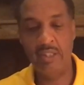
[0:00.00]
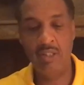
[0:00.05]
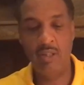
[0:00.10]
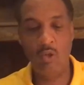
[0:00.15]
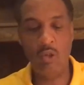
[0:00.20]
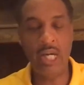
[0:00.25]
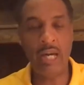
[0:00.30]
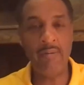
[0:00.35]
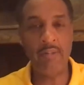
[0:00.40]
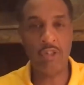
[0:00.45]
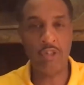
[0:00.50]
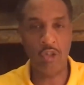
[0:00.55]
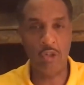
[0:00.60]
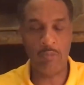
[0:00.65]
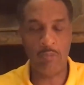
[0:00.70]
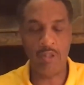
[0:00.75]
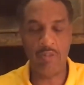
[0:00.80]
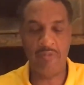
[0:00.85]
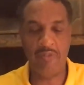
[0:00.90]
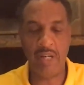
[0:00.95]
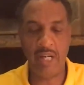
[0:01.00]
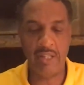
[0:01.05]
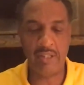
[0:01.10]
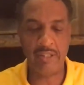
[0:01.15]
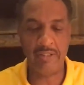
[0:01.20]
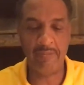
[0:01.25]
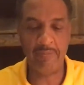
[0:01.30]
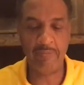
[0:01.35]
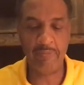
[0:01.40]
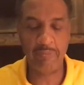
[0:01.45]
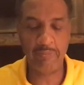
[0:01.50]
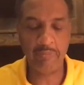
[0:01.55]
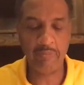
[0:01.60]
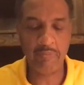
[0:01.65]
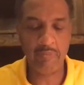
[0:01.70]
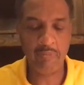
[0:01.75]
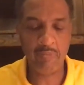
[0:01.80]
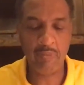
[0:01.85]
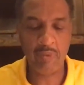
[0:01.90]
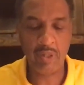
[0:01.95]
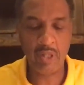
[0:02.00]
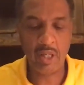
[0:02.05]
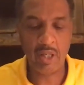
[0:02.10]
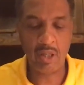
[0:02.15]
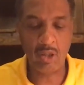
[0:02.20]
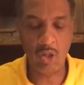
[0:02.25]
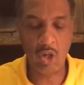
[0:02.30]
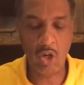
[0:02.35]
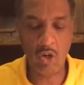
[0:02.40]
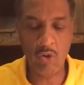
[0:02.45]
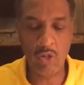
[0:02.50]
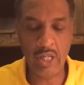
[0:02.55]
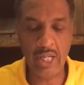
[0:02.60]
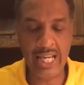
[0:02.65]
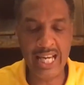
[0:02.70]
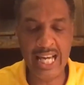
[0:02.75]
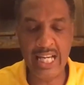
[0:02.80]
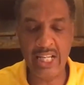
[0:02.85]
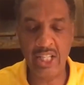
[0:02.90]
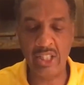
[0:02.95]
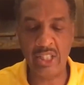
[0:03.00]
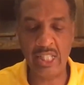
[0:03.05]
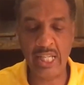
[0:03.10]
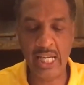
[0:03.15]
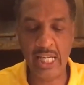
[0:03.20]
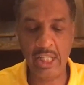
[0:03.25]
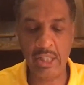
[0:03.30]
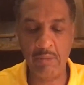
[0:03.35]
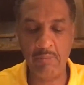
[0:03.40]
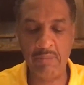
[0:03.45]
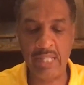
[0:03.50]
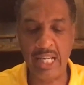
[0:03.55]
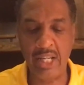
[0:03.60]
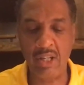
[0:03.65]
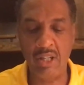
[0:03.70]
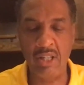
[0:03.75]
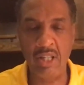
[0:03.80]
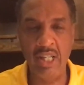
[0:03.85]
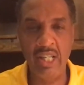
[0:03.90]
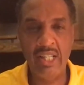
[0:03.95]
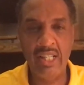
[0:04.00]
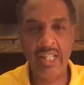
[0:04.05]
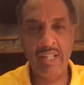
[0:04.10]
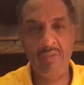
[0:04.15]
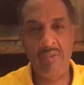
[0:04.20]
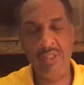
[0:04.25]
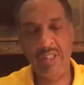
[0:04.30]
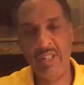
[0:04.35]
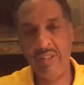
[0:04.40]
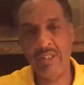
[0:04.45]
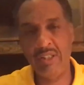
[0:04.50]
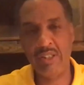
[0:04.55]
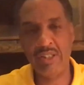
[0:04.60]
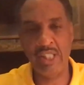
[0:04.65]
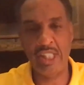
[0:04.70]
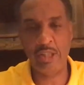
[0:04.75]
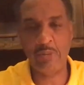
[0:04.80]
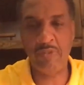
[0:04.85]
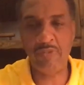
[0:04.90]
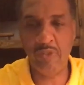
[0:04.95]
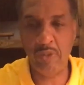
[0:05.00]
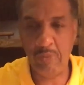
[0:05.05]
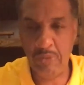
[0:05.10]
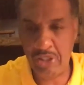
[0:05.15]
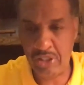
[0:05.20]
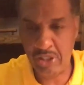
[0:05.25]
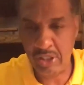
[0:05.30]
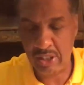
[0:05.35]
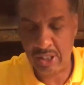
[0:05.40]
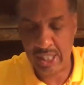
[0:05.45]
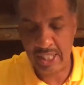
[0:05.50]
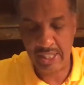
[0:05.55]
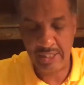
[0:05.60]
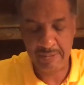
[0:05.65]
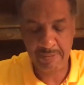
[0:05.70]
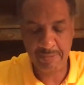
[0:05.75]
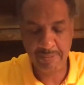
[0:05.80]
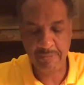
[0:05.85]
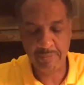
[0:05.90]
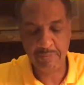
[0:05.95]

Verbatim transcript: Who gave it to him? The Father glory, and a kingdom that. Now, notice this before we shut down.